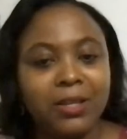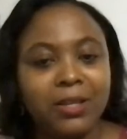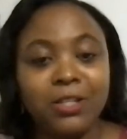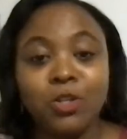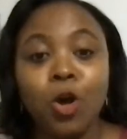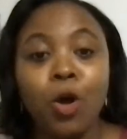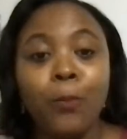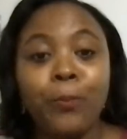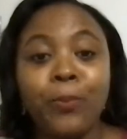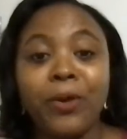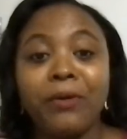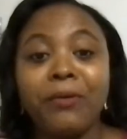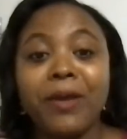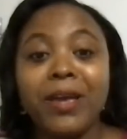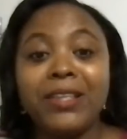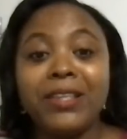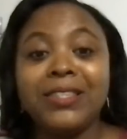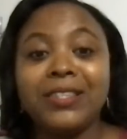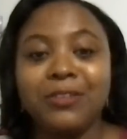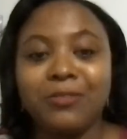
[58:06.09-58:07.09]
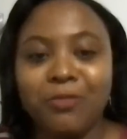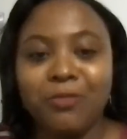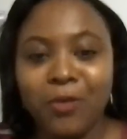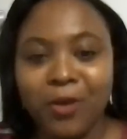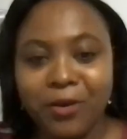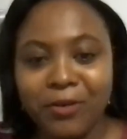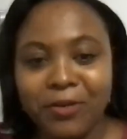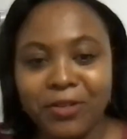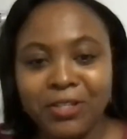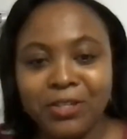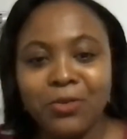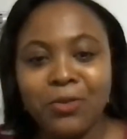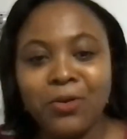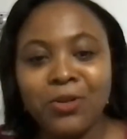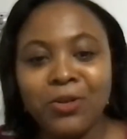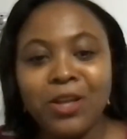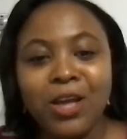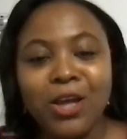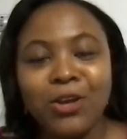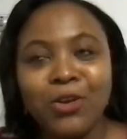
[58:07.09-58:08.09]
It's called parenting for a reason,
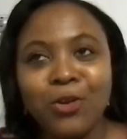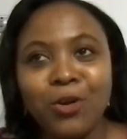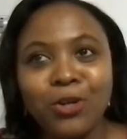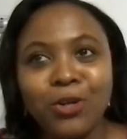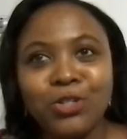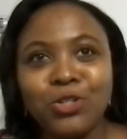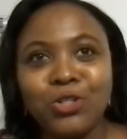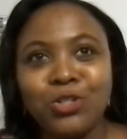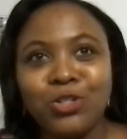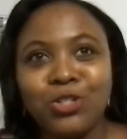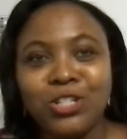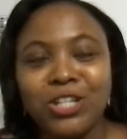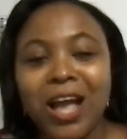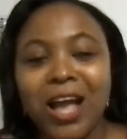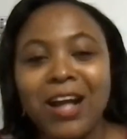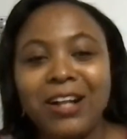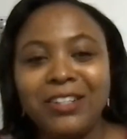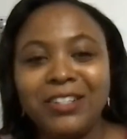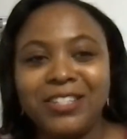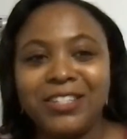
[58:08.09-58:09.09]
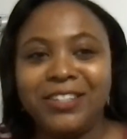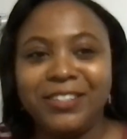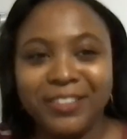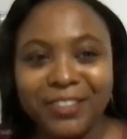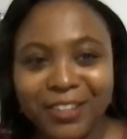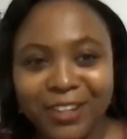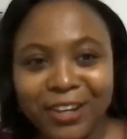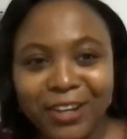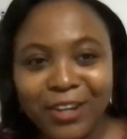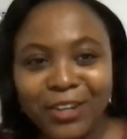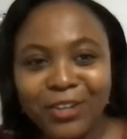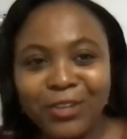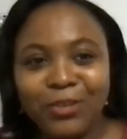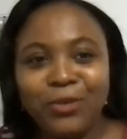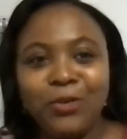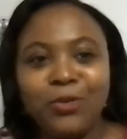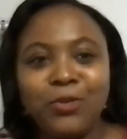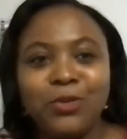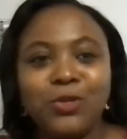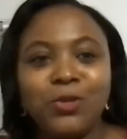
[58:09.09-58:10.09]
not not childing, you know.